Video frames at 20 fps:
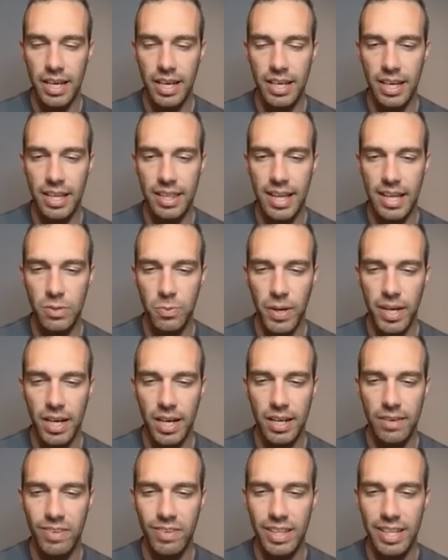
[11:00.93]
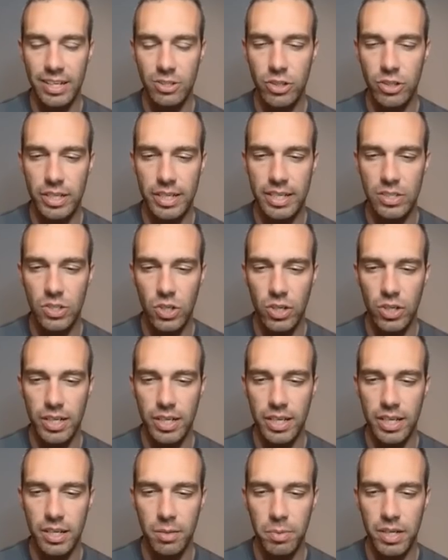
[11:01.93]
and that's why kind of electric is hurting
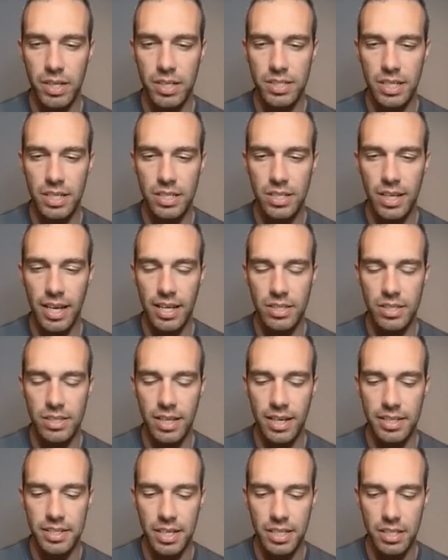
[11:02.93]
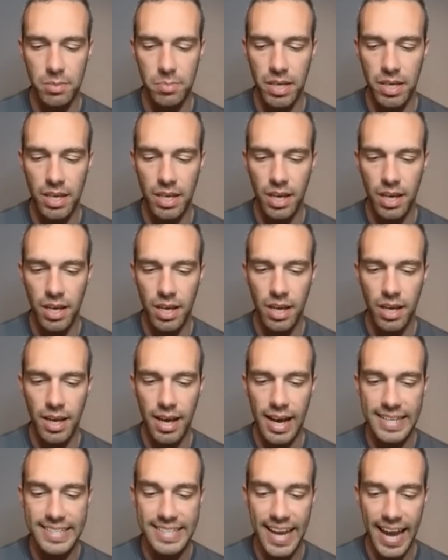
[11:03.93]
here because they tend to be
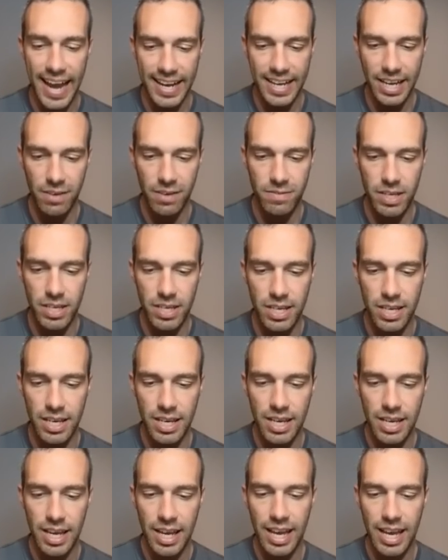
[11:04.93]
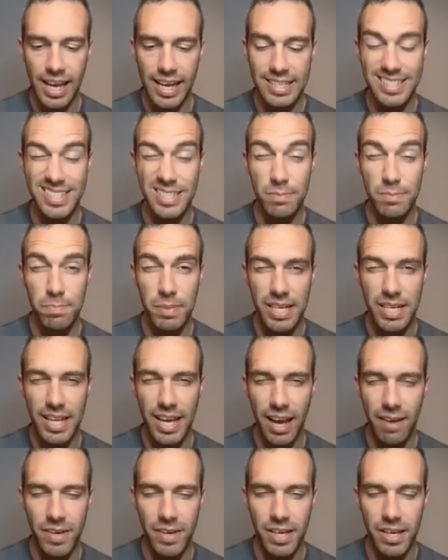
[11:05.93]
attack heavy and speed
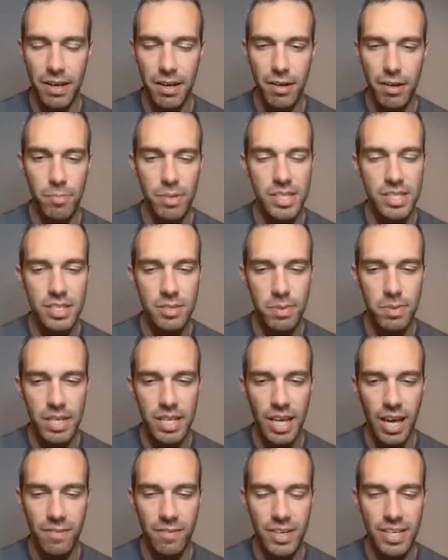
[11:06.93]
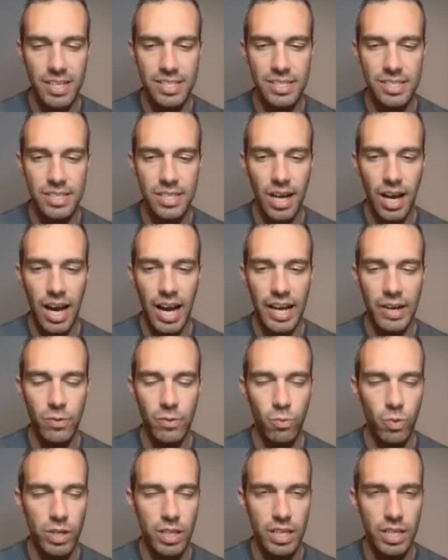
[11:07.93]
heavy, but speed heavy is not
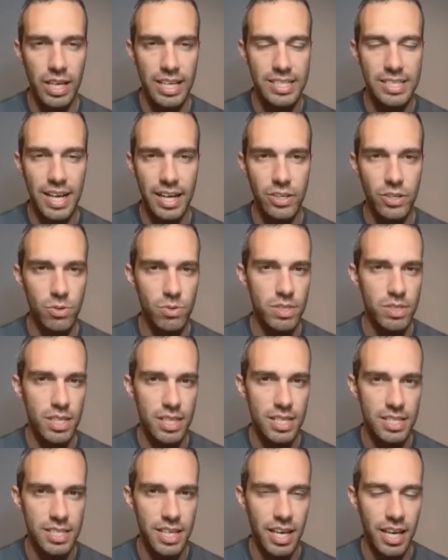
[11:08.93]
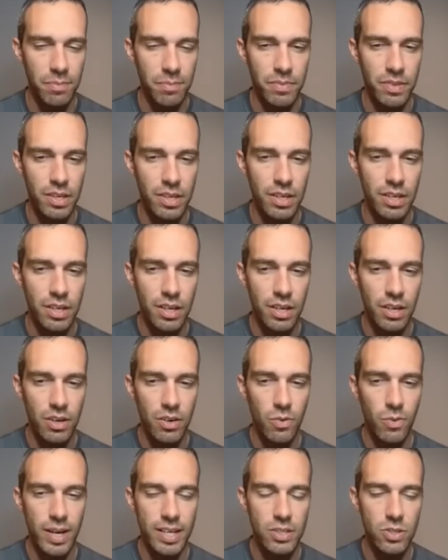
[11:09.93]
used in this game,
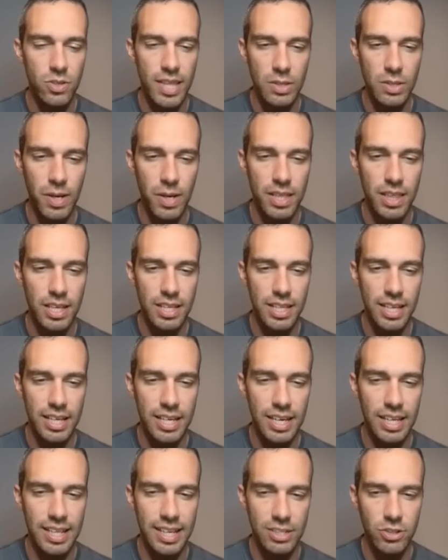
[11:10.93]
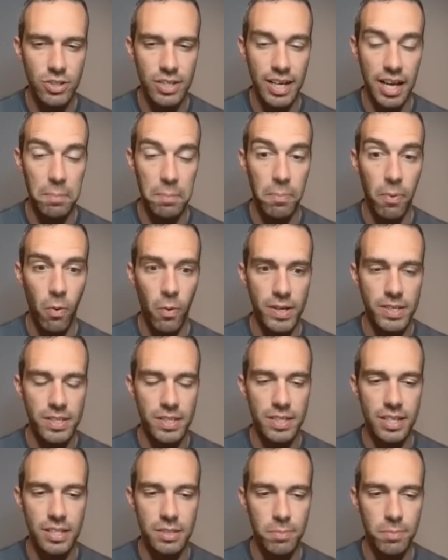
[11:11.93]
right? So that's why I think like electric and
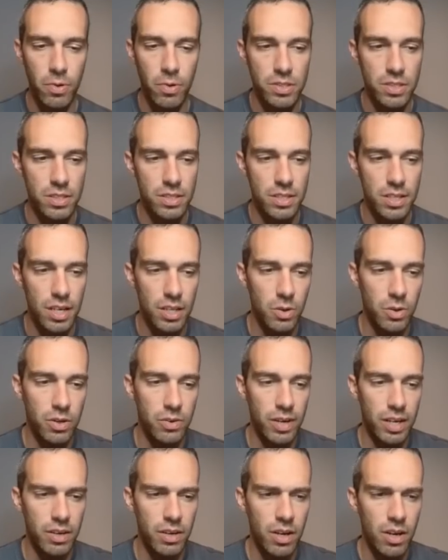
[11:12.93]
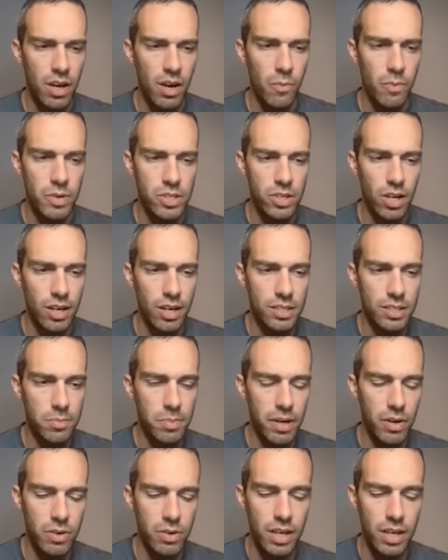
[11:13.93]
poison is another one, right? We talked about